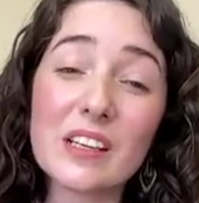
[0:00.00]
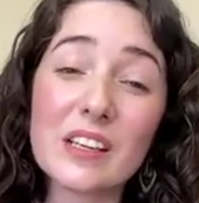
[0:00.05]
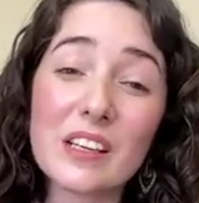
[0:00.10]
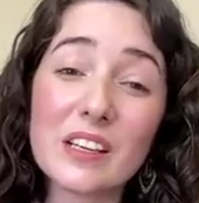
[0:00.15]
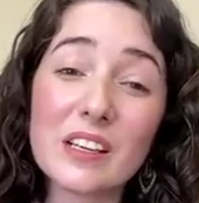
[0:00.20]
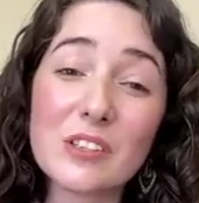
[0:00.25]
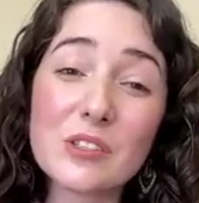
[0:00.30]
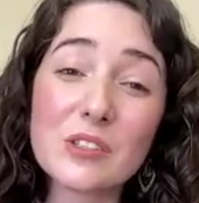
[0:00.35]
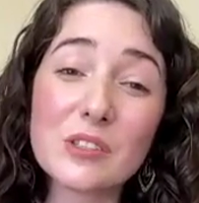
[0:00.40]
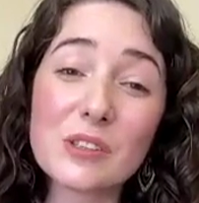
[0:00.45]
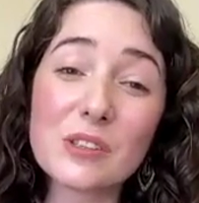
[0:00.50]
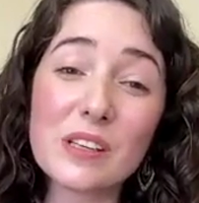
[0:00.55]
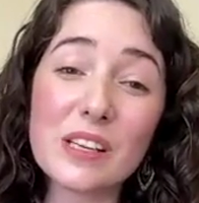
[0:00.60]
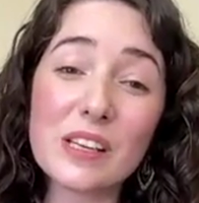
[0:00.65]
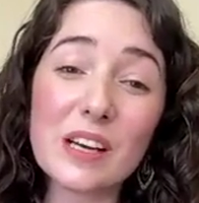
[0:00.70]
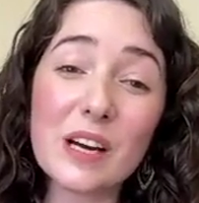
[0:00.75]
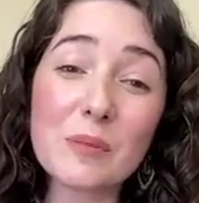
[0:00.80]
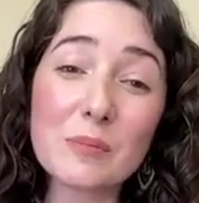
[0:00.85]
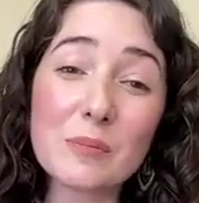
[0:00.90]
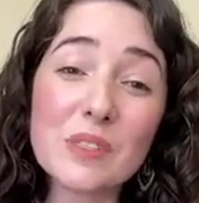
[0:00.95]
and truly
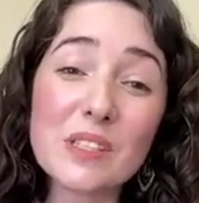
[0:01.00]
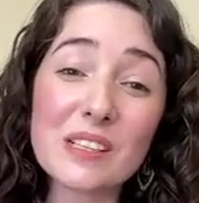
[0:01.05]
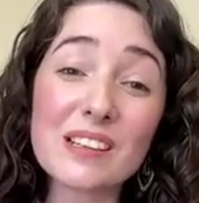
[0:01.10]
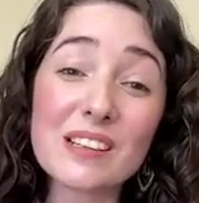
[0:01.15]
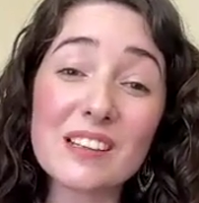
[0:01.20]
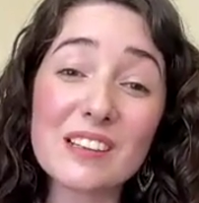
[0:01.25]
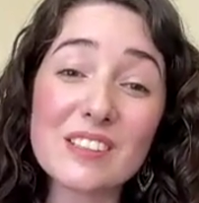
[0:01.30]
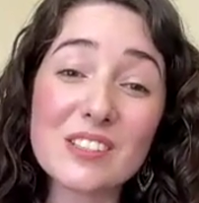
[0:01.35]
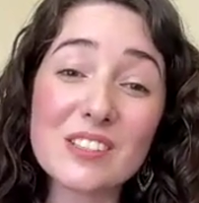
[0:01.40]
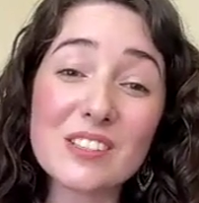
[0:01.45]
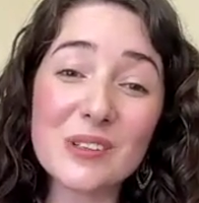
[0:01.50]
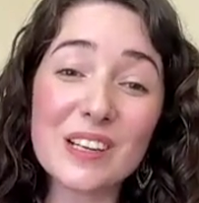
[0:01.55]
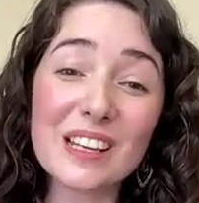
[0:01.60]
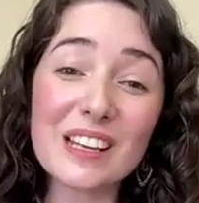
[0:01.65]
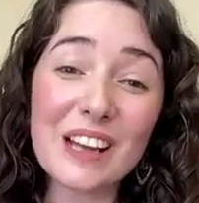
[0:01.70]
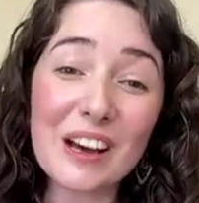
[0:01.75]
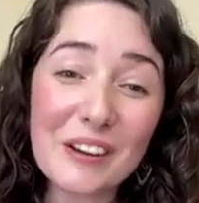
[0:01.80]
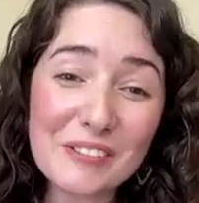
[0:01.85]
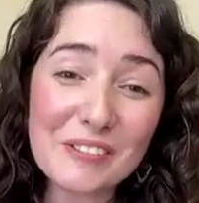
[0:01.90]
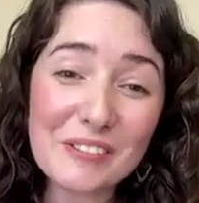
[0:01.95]
come to a
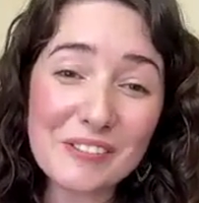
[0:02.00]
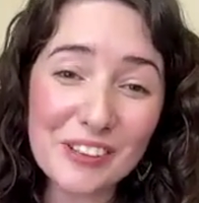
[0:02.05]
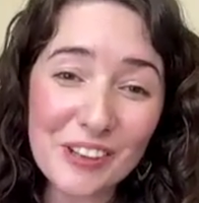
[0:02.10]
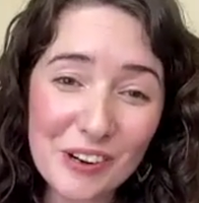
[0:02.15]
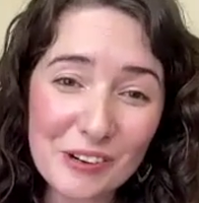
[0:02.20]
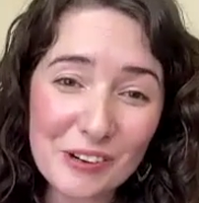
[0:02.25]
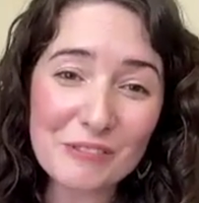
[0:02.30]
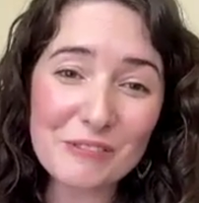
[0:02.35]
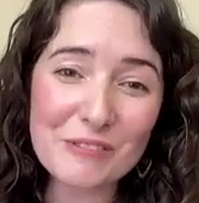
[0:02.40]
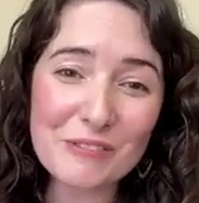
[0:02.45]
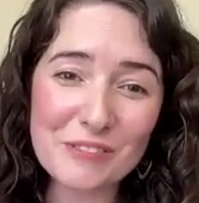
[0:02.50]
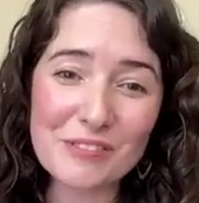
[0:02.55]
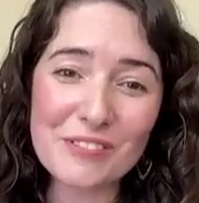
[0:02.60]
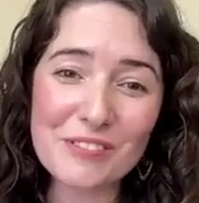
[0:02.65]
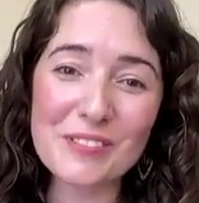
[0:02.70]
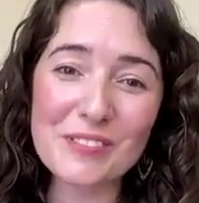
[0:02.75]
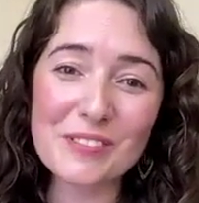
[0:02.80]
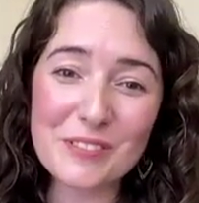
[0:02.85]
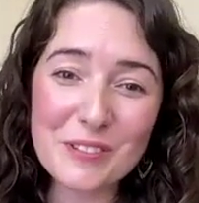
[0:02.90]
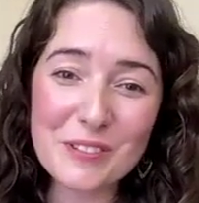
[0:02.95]
love of
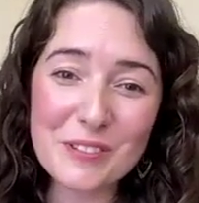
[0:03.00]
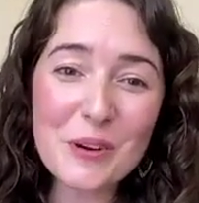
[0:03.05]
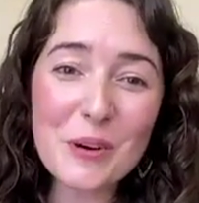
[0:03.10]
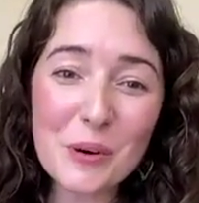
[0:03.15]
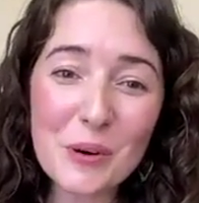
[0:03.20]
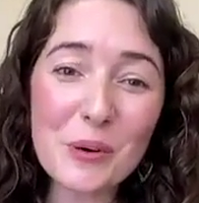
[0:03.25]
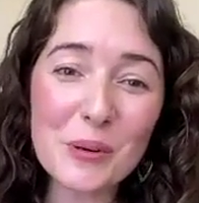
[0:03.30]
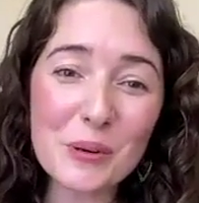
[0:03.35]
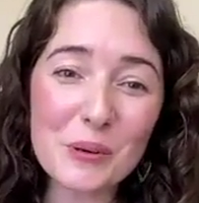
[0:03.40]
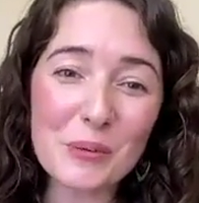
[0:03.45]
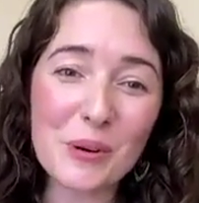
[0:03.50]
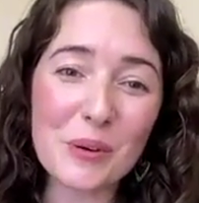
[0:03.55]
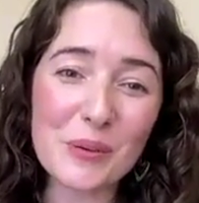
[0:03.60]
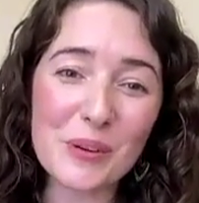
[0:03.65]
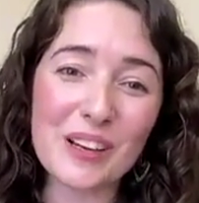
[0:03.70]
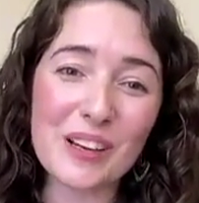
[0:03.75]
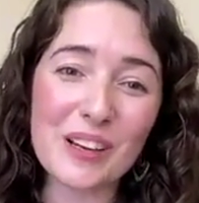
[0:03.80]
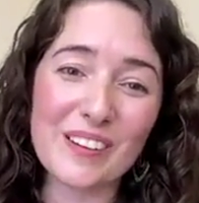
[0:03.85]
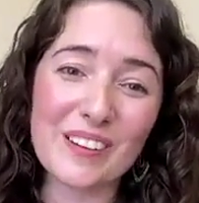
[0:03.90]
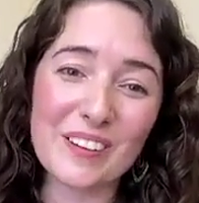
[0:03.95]
who and what
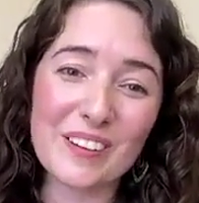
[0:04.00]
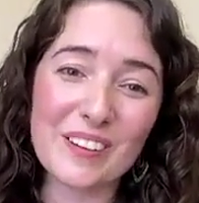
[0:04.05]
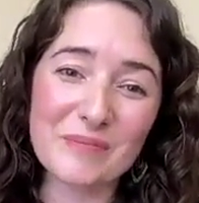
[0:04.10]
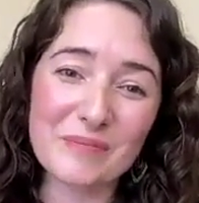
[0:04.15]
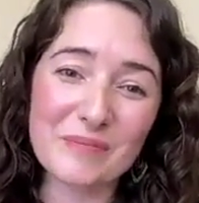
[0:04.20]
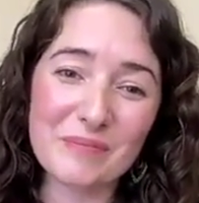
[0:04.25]
we are.